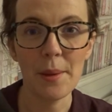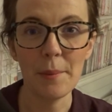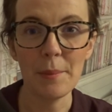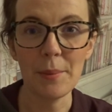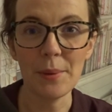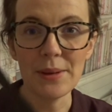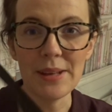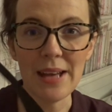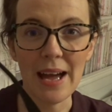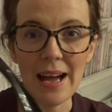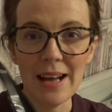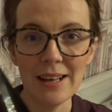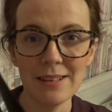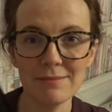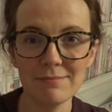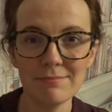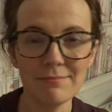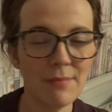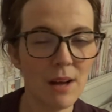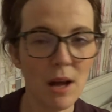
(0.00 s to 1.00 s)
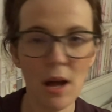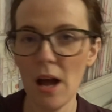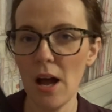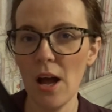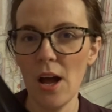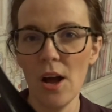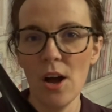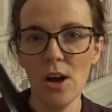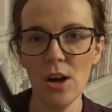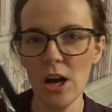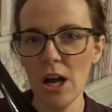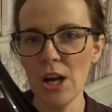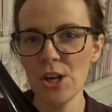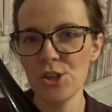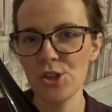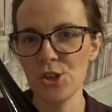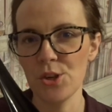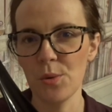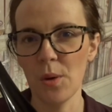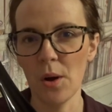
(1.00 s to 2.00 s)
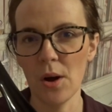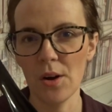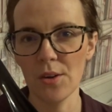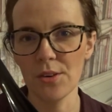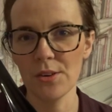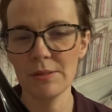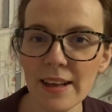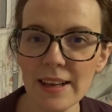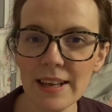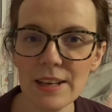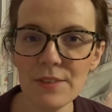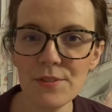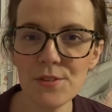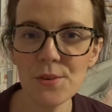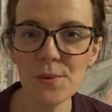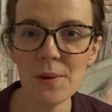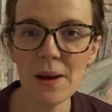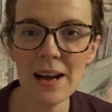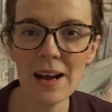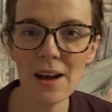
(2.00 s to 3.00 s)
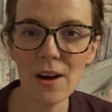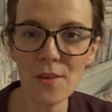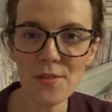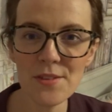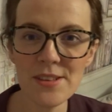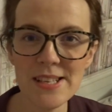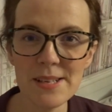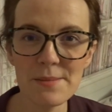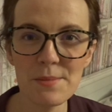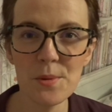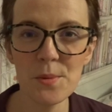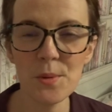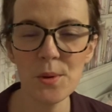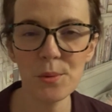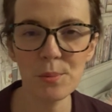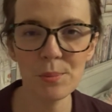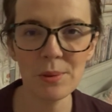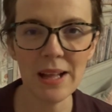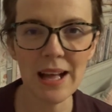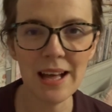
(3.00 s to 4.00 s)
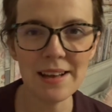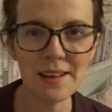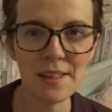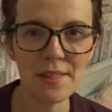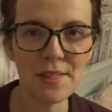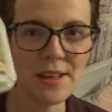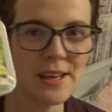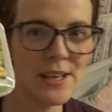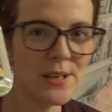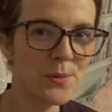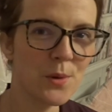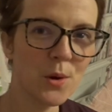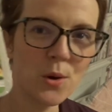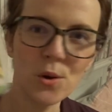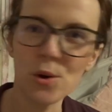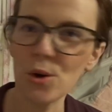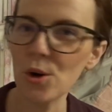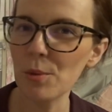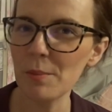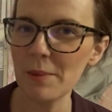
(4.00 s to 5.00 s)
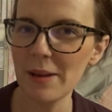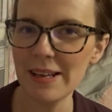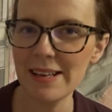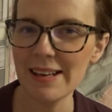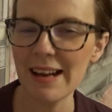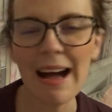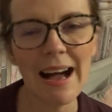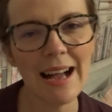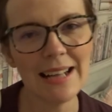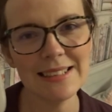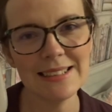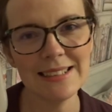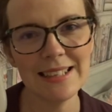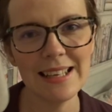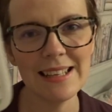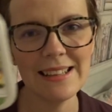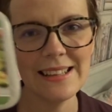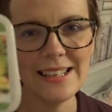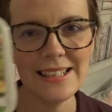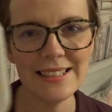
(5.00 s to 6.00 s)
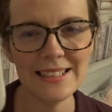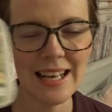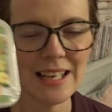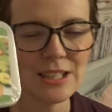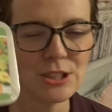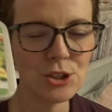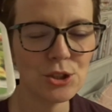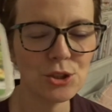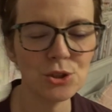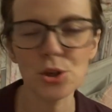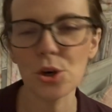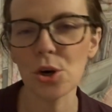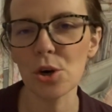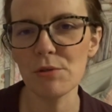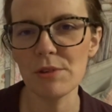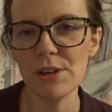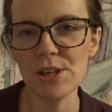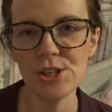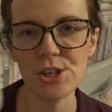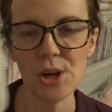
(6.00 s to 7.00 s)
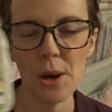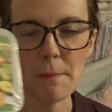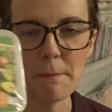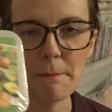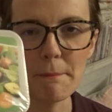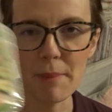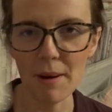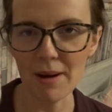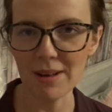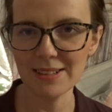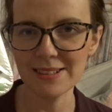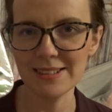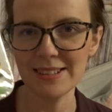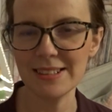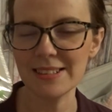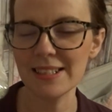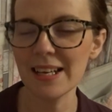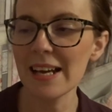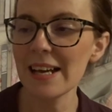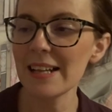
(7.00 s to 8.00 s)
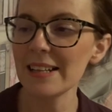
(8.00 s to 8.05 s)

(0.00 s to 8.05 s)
But yeah, a shoehorn. If you are on the Slimming World plan, these will come in handy. These are storage boxes.